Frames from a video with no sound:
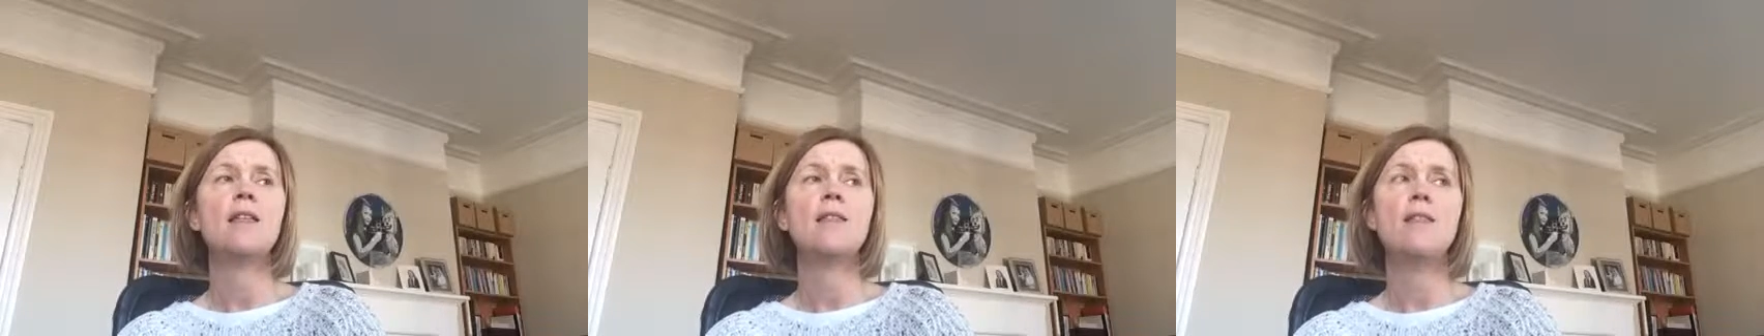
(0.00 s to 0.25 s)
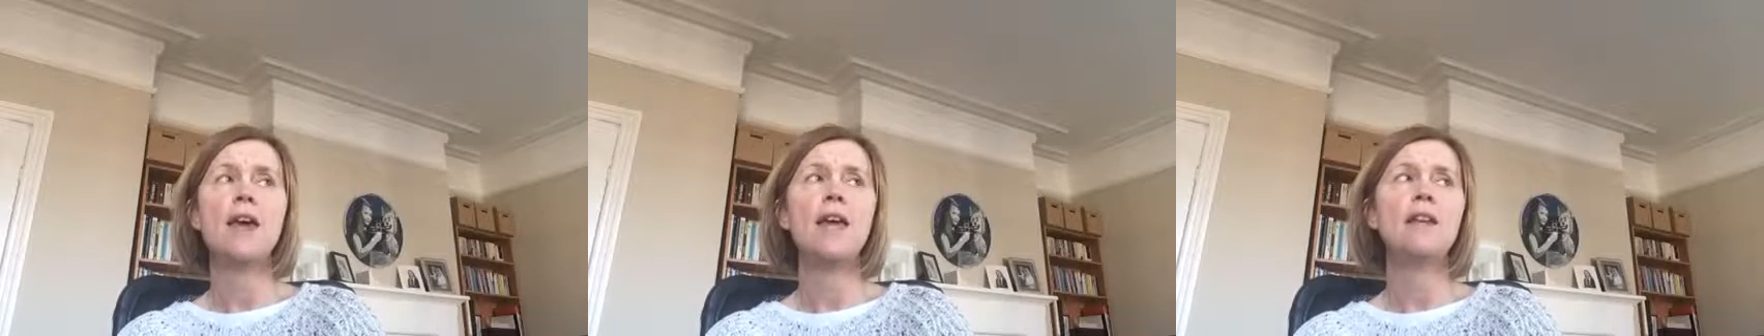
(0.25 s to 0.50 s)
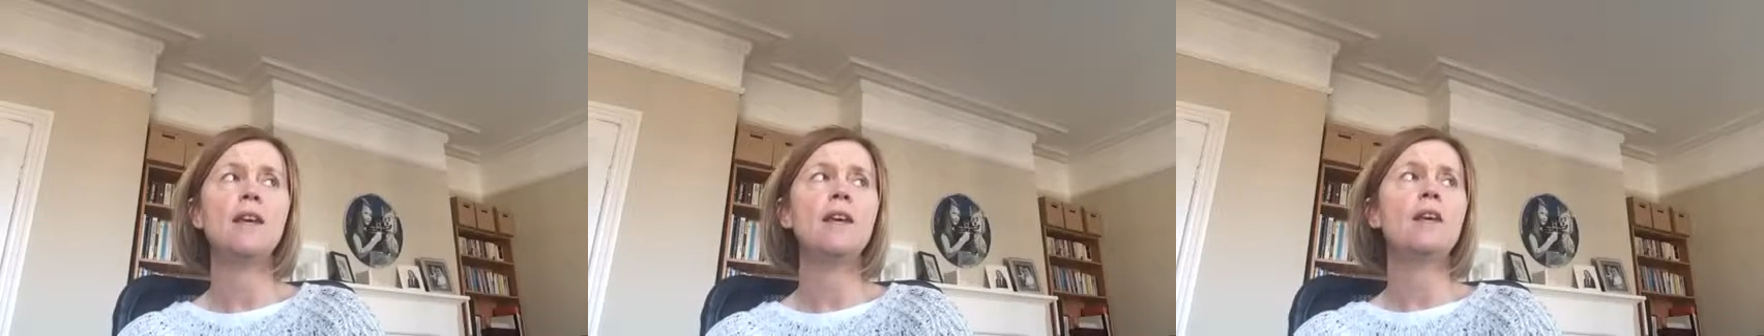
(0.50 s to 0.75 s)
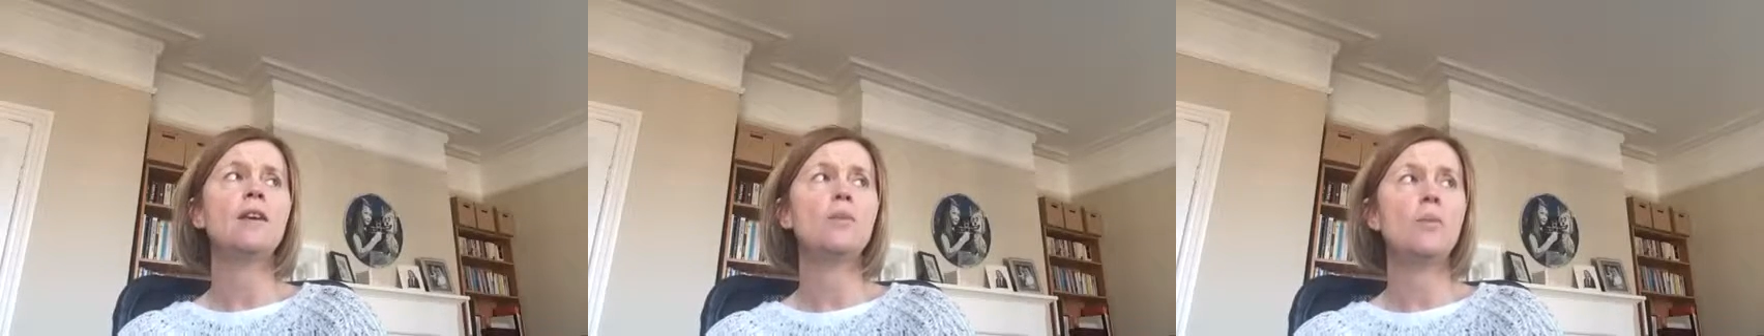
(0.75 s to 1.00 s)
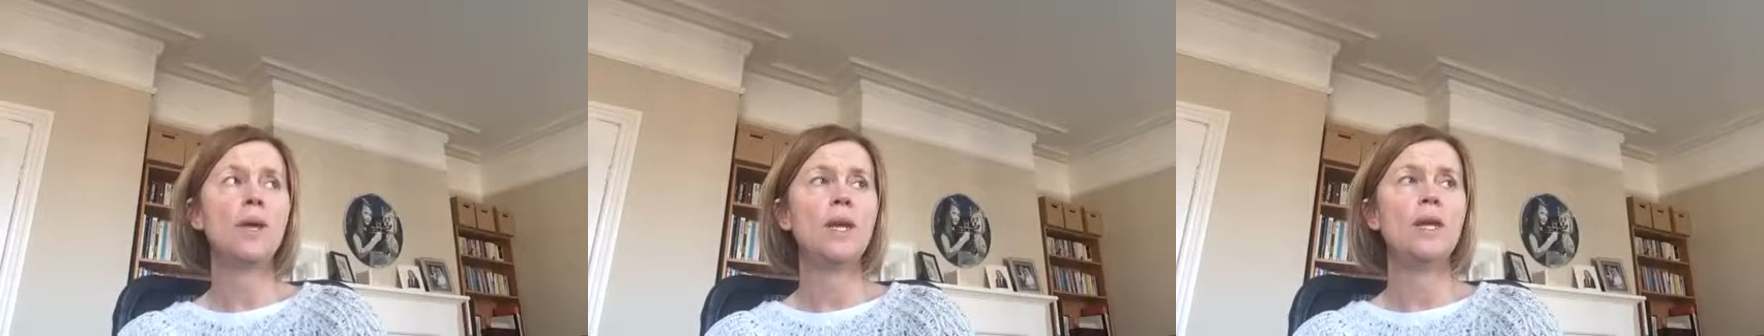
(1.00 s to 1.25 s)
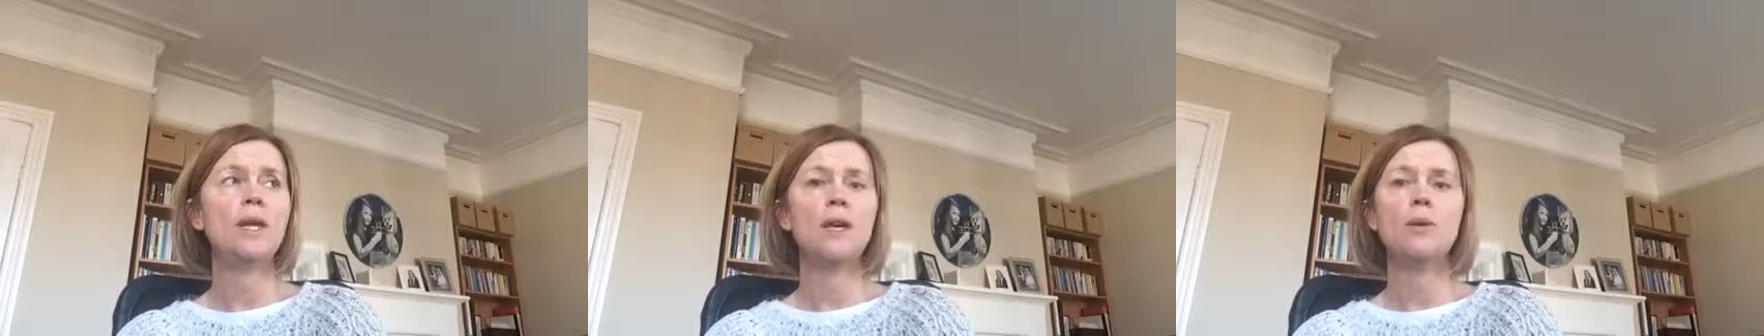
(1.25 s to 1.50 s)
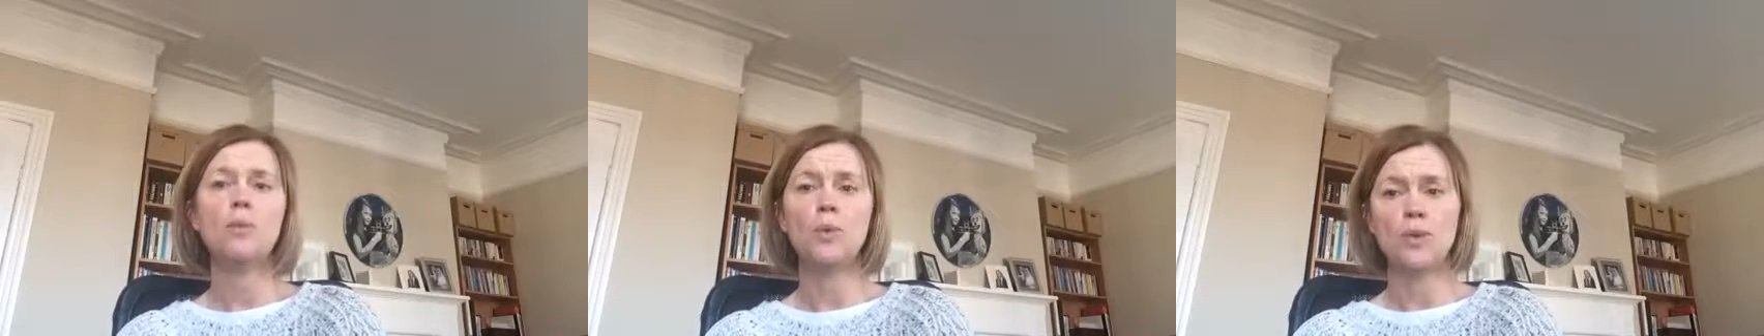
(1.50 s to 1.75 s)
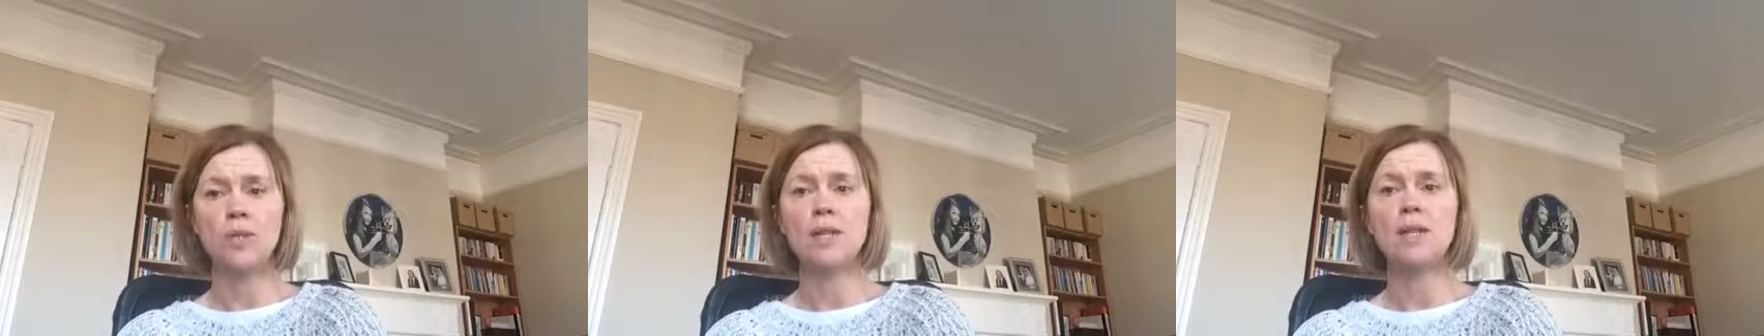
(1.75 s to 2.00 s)
then we
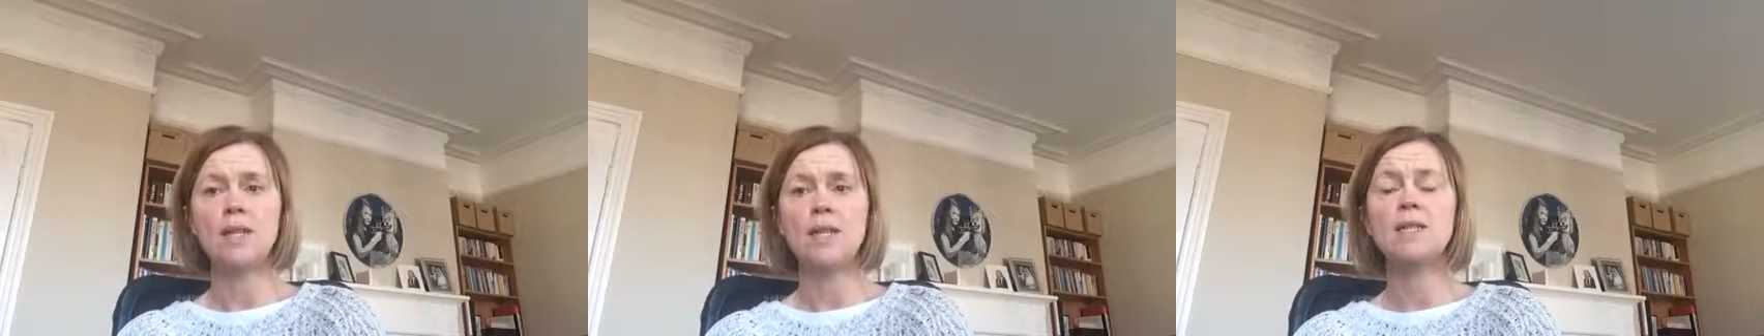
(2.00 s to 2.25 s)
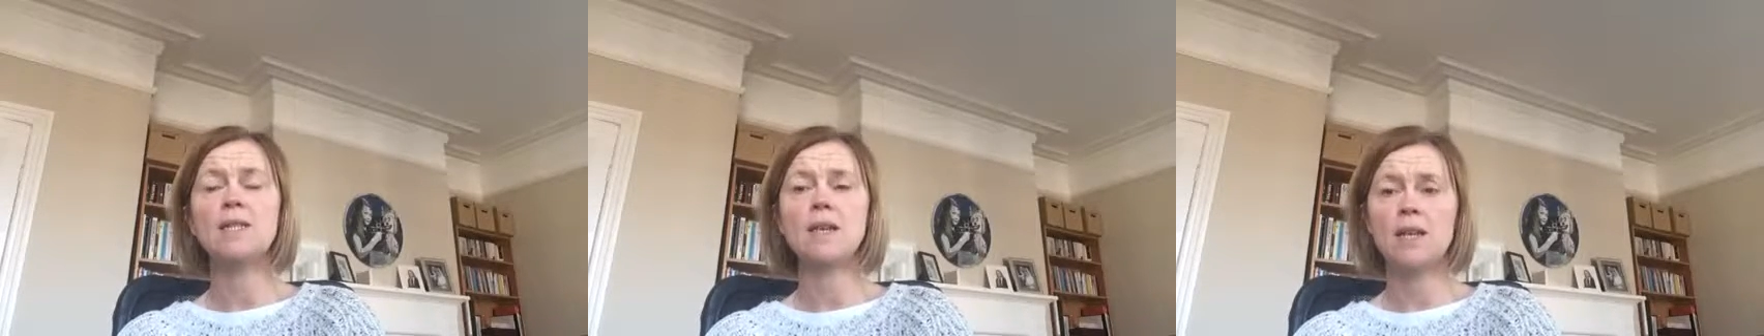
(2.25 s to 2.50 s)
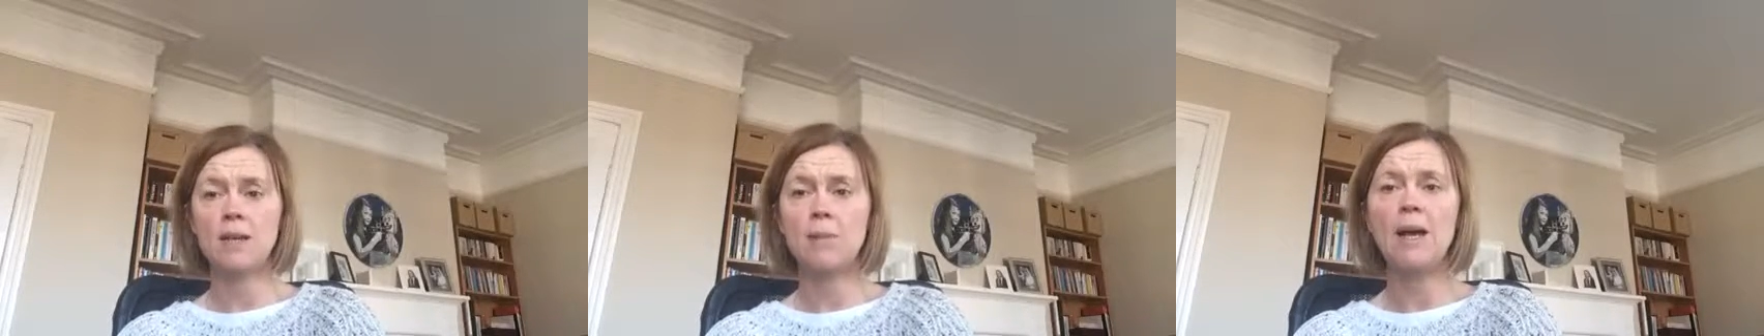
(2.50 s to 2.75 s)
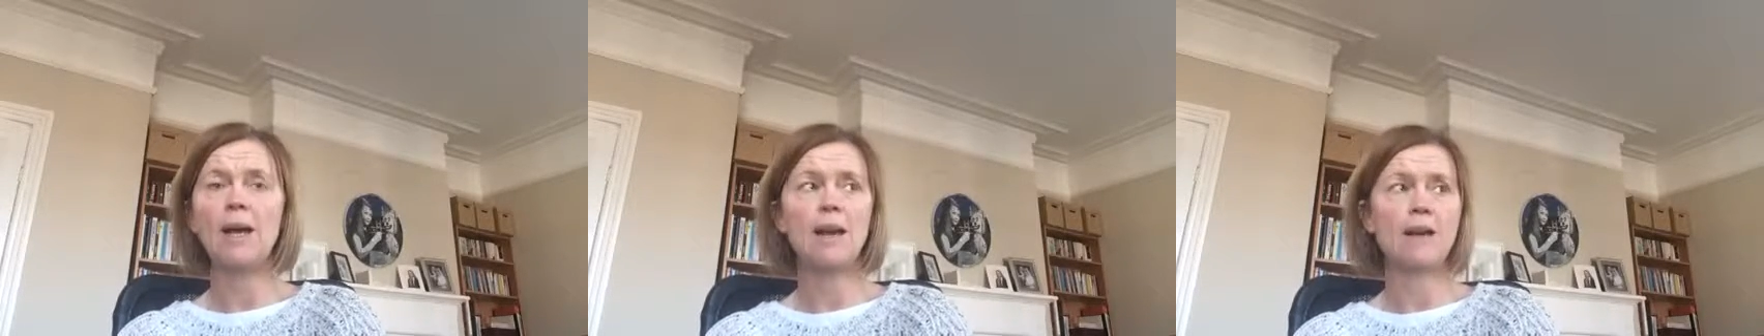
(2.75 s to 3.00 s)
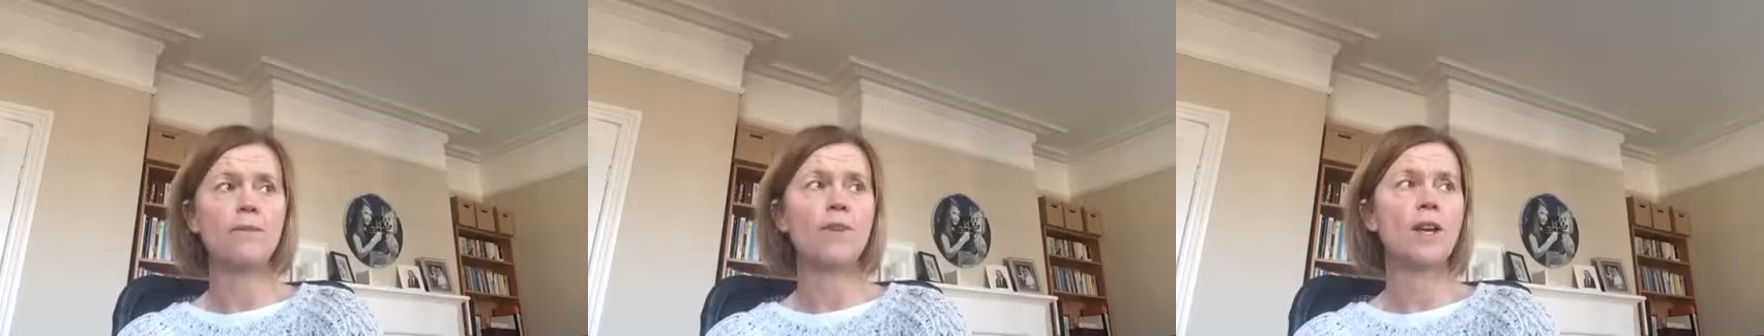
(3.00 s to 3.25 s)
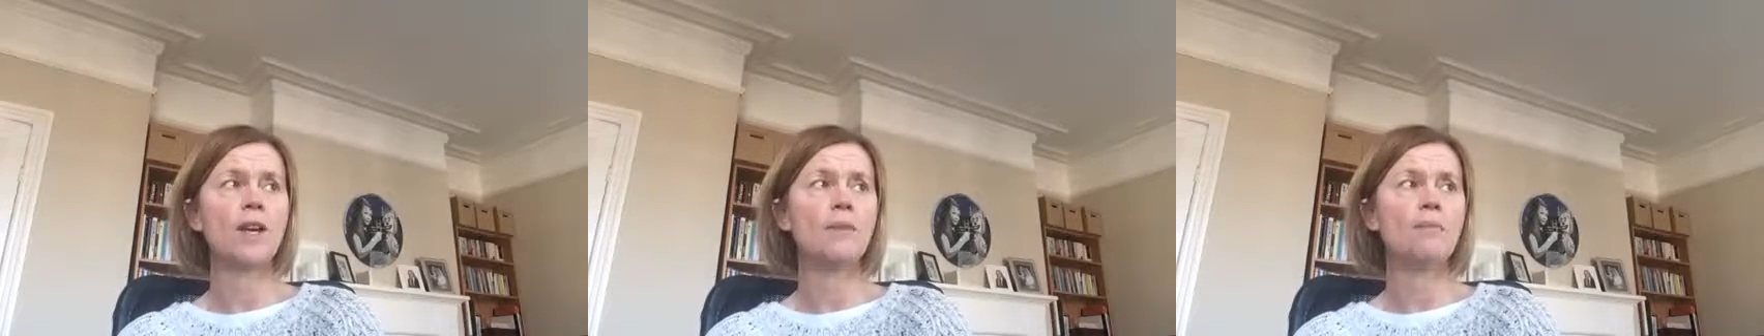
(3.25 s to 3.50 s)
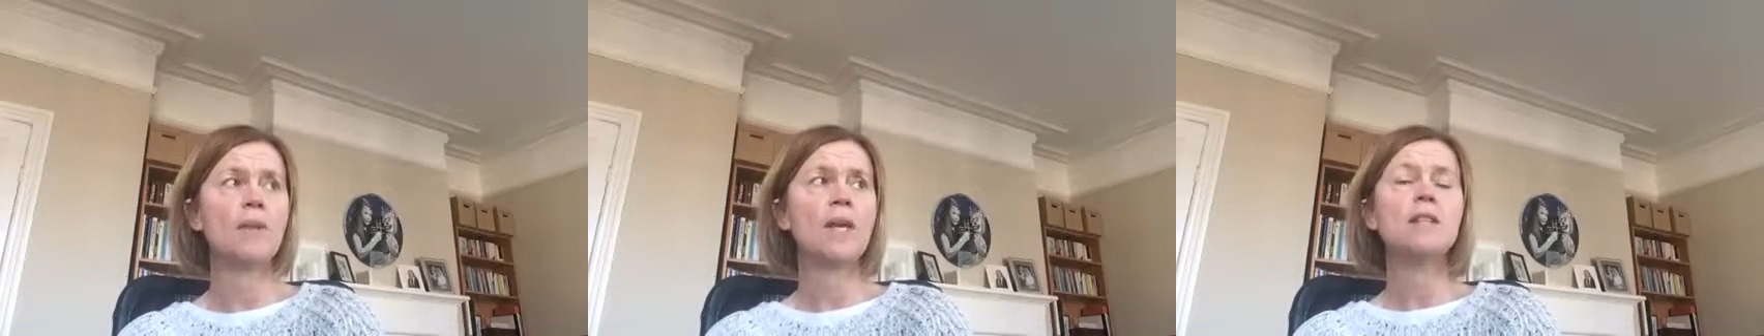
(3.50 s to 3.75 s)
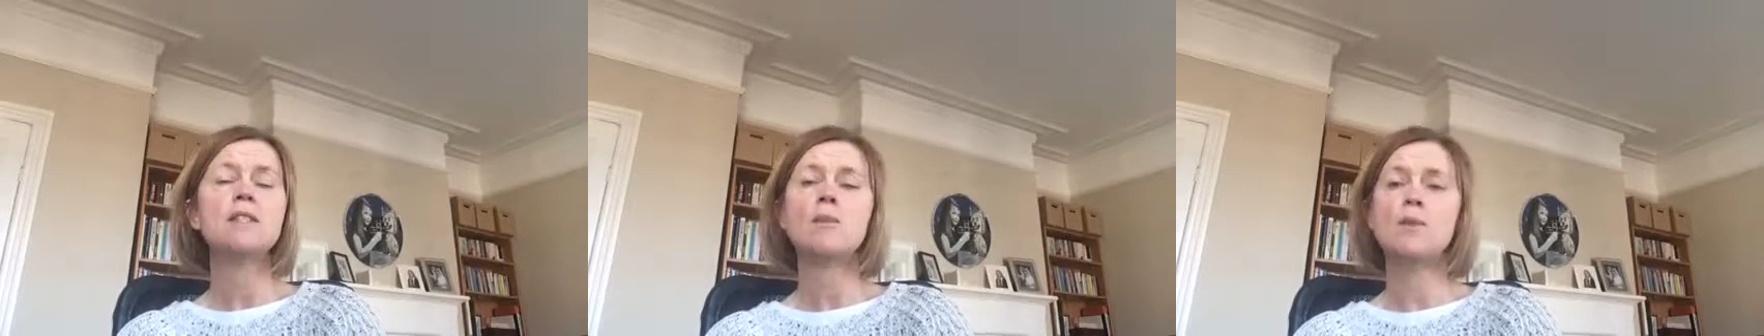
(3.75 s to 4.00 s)
would need to think about an advocate.
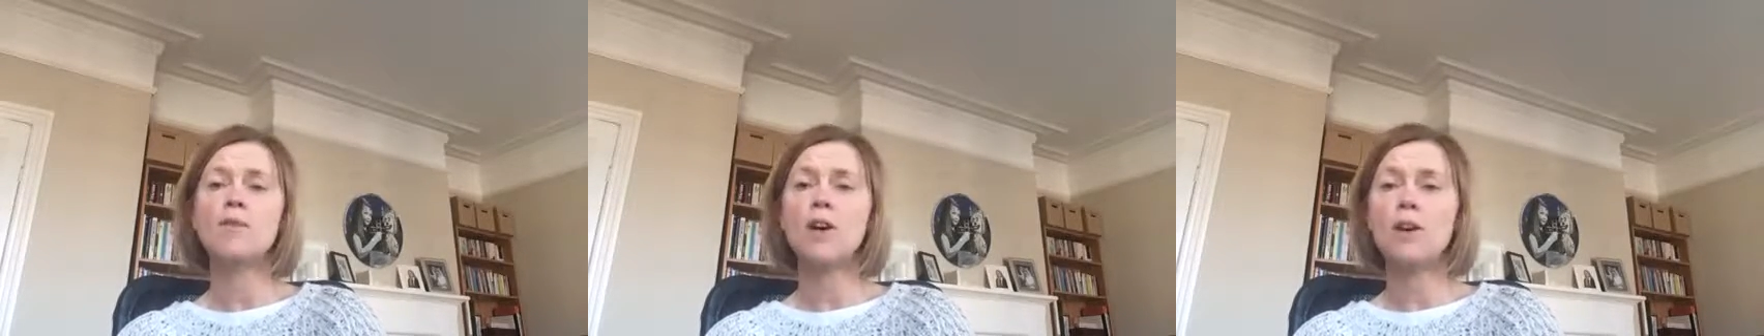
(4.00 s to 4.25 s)
So we've